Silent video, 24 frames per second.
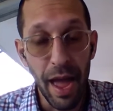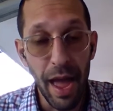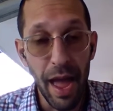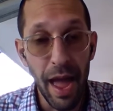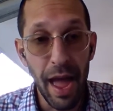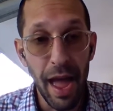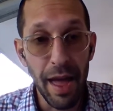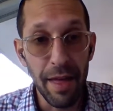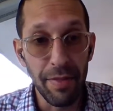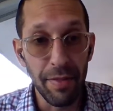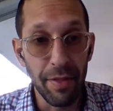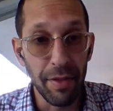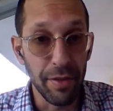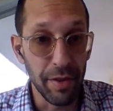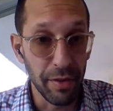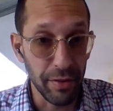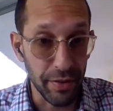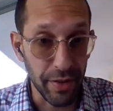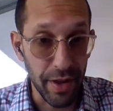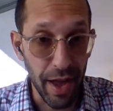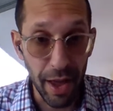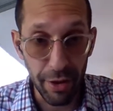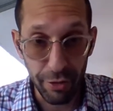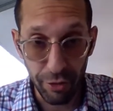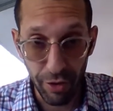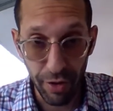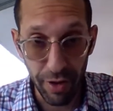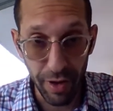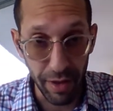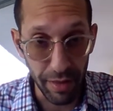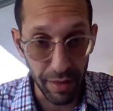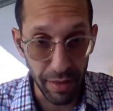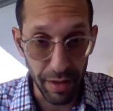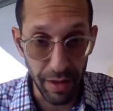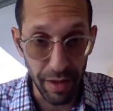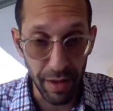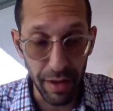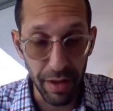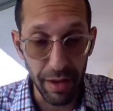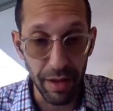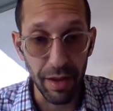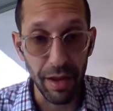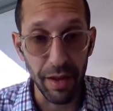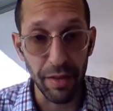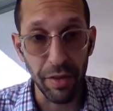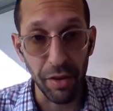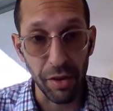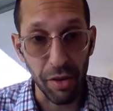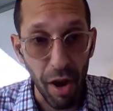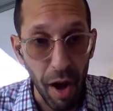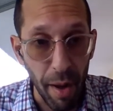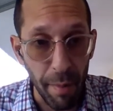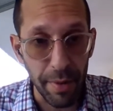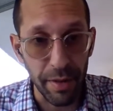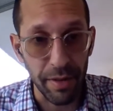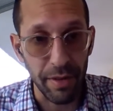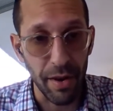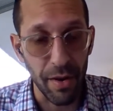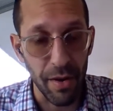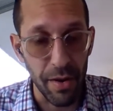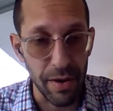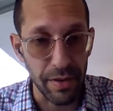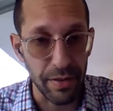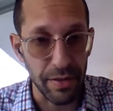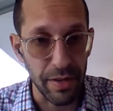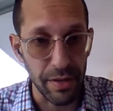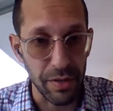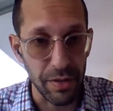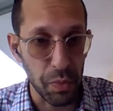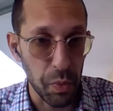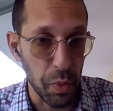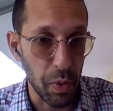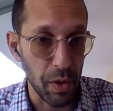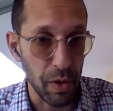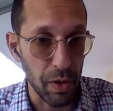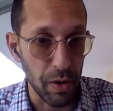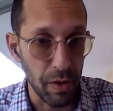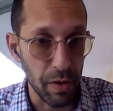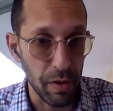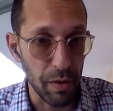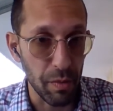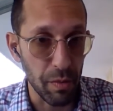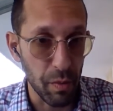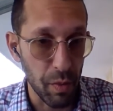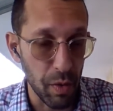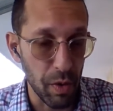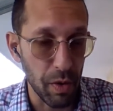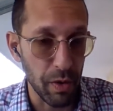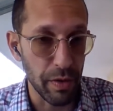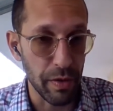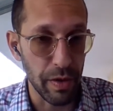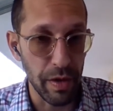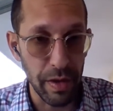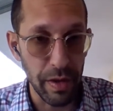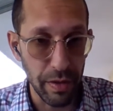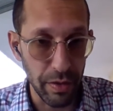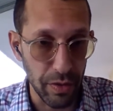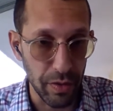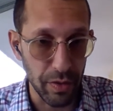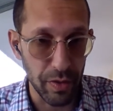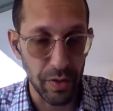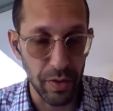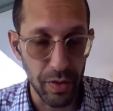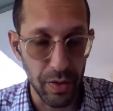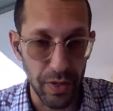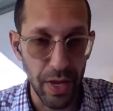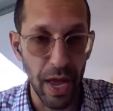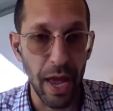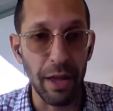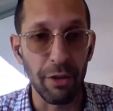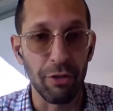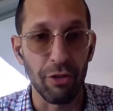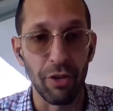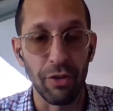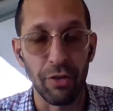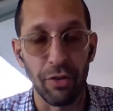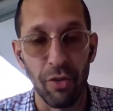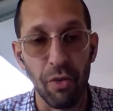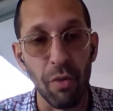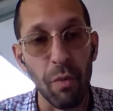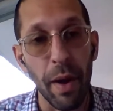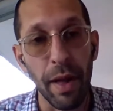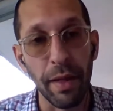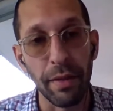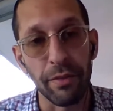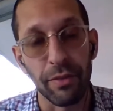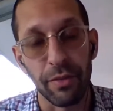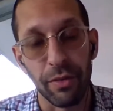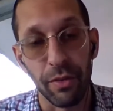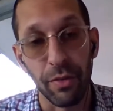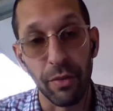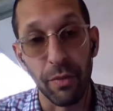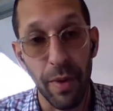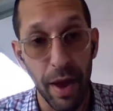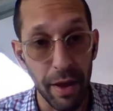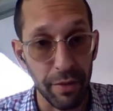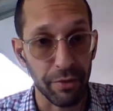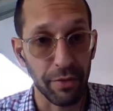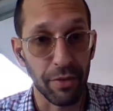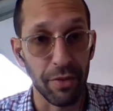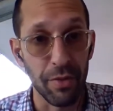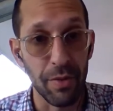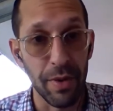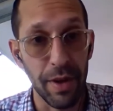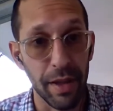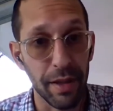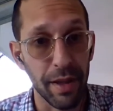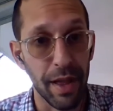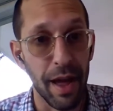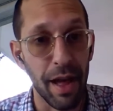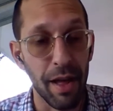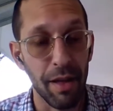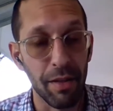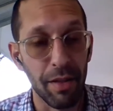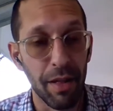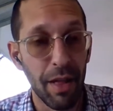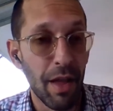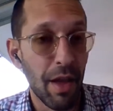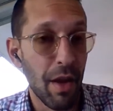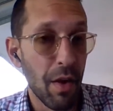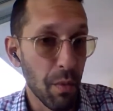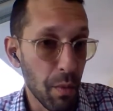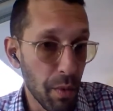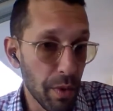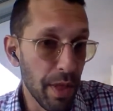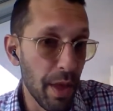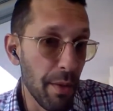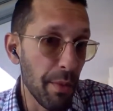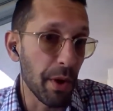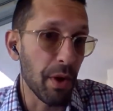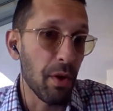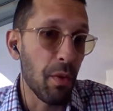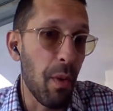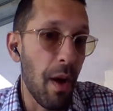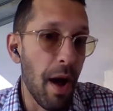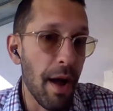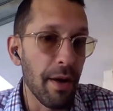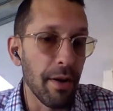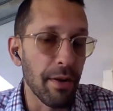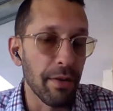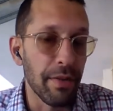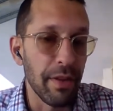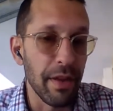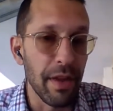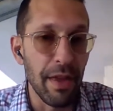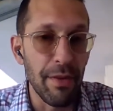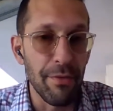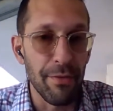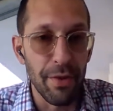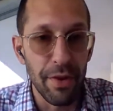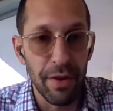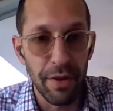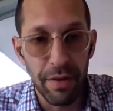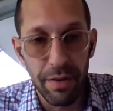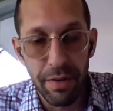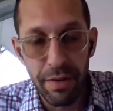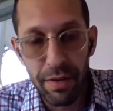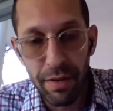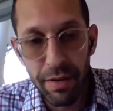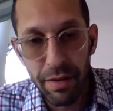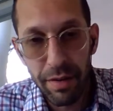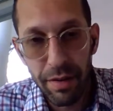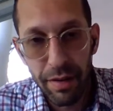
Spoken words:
And the discussion in the commentaries is, were these sages who went to rescue Hillel, were they required to even